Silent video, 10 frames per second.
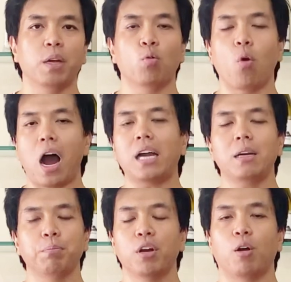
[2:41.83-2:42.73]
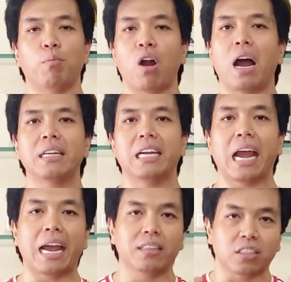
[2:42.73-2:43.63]
why did Bill O'Brien
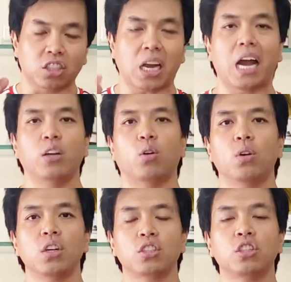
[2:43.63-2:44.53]
gain the title